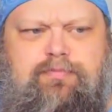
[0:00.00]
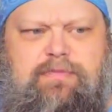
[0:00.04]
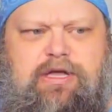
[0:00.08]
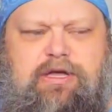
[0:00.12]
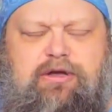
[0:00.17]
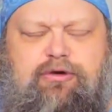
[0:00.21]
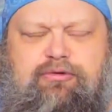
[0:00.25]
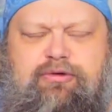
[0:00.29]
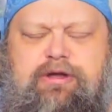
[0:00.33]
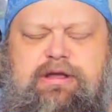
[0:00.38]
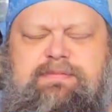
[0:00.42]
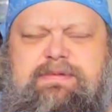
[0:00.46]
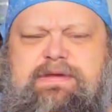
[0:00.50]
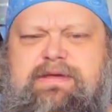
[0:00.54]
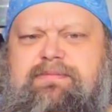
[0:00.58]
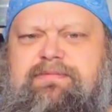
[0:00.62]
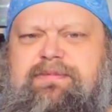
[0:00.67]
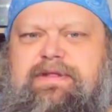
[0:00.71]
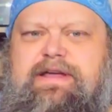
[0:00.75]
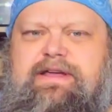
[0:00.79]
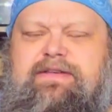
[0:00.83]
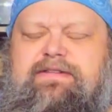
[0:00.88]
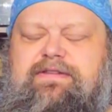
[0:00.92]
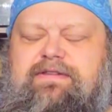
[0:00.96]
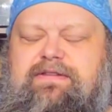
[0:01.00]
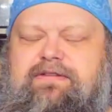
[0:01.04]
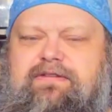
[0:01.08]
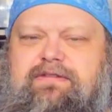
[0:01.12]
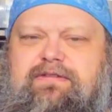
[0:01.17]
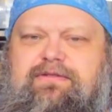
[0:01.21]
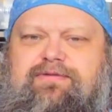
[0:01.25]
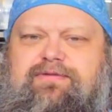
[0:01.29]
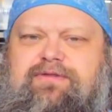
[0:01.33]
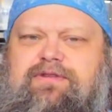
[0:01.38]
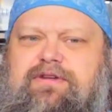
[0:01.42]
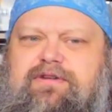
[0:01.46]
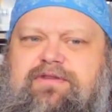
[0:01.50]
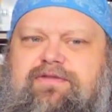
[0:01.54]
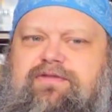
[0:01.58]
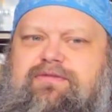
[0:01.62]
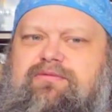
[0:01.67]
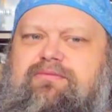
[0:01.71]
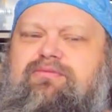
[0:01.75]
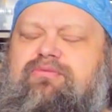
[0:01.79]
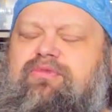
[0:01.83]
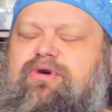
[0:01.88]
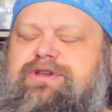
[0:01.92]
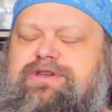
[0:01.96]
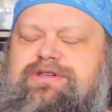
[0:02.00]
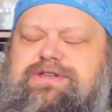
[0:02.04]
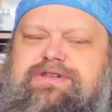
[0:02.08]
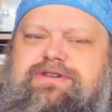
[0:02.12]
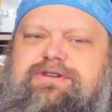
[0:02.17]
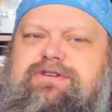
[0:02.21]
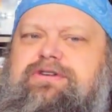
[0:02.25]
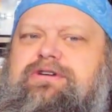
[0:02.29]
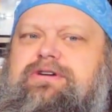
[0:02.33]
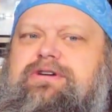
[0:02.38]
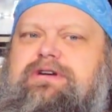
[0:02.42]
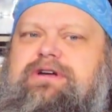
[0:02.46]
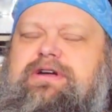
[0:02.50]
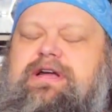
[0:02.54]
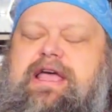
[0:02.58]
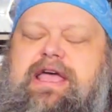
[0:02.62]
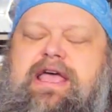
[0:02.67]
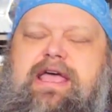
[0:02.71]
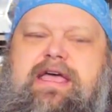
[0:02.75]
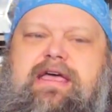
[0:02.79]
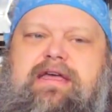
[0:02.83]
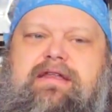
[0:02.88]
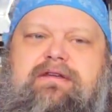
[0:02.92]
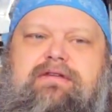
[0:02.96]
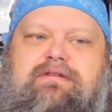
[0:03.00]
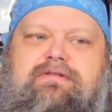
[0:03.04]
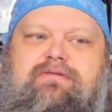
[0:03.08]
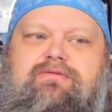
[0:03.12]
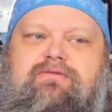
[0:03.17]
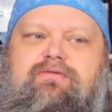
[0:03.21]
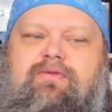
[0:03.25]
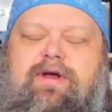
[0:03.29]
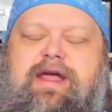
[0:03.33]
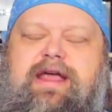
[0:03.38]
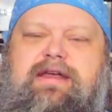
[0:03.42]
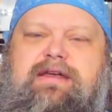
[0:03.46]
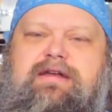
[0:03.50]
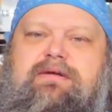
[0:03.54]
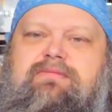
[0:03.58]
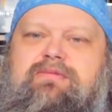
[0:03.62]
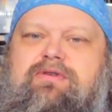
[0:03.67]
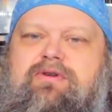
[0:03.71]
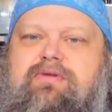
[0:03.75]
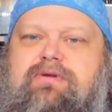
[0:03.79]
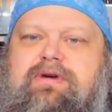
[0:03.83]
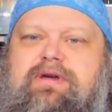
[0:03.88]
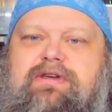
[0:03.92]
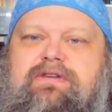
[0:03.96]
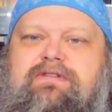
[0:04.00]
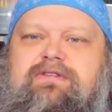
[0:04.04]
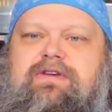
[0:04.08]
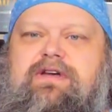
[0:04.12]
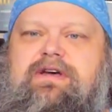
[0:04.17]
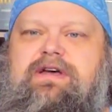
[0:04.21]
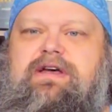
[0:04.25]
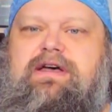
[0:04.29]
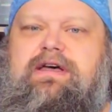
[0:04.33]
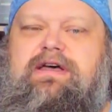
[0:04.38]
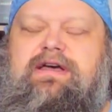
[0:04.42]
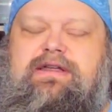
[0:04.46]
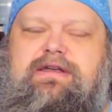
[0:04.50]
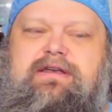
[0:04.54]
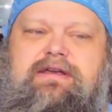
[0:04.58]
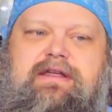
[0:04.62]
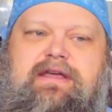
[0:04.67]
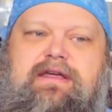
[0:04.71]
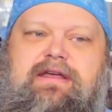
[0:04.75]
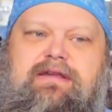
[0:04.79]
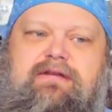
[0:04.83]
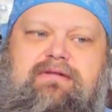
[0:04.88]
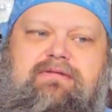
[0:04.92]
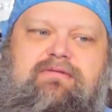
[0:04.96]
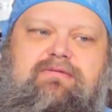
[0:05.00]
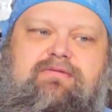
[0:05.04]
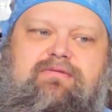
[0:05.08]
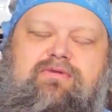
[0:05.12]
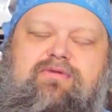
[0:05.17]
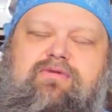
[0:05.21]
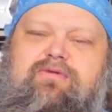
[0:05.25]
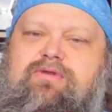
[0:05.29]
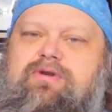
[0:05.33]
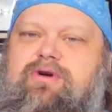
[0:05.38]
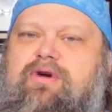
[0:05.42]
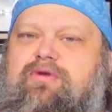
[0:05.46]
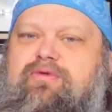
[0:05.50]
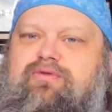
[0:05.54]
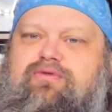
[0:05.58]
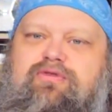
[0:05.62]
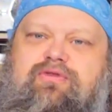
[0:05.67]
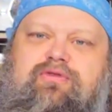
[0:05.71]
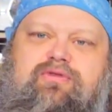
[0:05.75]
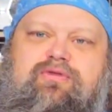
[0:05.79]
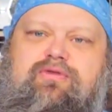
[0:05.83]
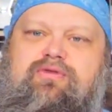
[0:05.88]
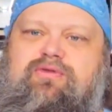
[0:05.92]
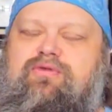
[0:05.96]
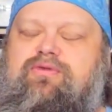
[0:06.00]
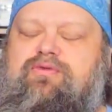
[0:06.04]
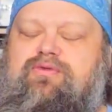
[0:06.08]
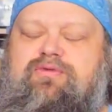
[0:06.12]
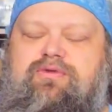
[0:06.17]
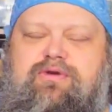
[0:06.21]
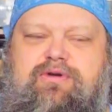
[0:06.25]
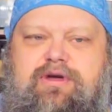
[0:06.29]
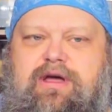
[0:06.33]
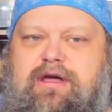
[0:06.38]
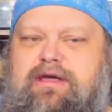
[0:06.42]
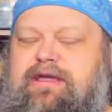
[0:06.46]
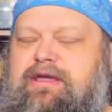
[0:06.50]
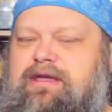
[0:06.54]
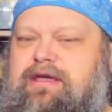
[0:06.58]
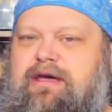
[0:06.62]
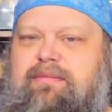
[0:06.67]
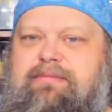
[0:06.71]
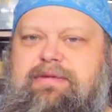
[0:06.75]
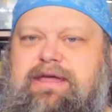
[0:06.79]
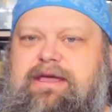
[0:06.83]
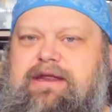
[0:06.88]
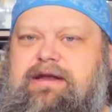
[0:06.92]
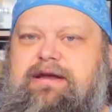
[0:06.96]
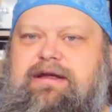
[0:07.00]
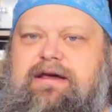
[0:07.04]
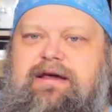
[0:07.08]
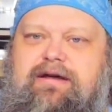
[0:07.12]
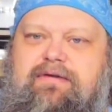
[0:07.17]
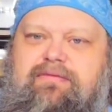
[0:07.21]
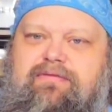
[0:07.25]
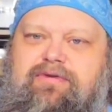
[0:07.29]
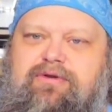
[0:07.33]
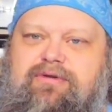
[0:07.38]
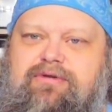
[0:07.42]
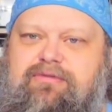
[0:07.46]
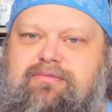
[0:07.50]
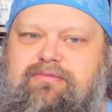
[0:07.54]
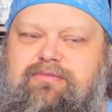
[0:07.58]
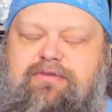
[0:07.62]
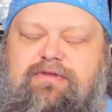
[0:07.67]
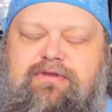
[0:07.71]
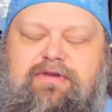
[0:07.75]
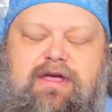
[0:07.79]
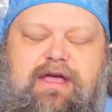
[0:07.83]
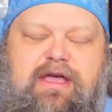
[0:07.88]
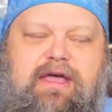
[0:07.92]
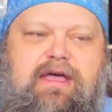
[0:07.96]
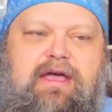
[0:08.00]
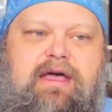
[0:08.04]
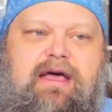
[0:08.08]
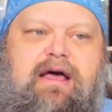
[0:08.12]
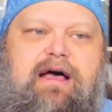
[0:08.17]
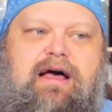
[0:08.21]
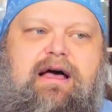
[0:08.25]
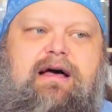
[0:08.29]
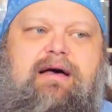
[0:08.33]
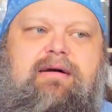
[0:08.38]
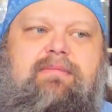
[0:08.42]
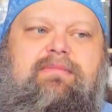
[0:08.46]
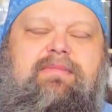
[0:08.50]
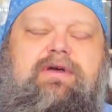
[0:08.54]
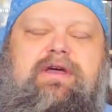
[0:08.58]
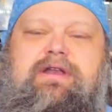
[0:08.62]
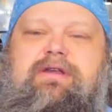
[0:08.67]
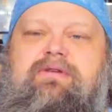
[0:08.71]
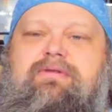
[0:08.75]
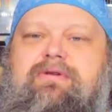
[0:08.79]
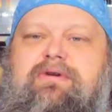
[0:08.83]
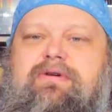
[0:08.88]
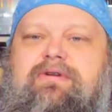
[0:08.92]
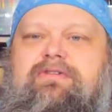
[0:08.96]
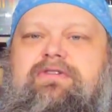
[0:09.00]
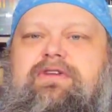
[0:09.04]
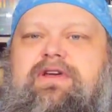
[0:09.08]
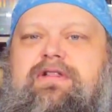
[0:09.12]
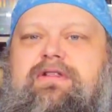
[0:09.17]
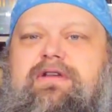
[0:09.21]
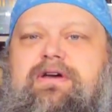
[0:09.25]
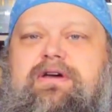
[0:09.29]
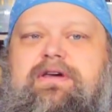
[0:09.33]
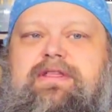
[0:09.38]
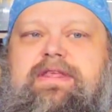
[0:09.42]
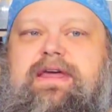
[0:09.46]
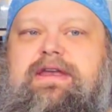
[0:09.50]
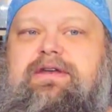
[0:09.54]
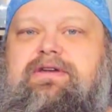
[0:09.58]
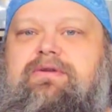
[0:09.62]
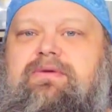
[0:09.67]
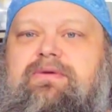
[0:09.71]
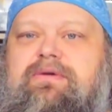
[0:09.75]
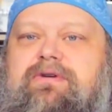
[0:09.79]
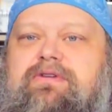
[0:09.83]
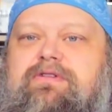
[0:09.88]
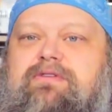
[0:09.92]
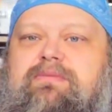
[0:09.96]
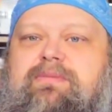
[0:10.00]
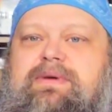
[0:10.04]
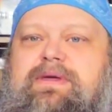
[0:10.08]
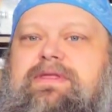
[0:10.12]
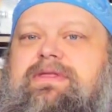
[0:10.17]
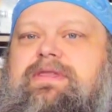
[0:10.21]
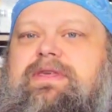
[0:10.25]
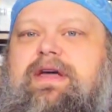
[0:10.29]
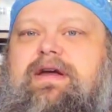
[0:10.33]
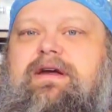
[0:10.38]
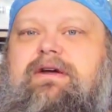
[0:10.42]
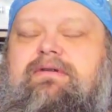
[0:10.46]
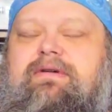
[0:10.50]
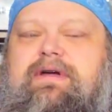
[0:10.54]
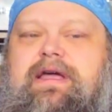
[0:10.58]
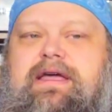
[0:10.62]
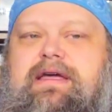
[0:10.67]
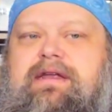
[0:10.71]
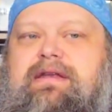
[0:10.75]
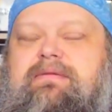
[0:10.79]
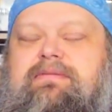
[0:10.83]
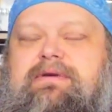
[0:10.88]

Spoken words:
creepy places full of moisture and random goings on, and who knows who coming in and out of rooms, and who knows how long that door has been there, right?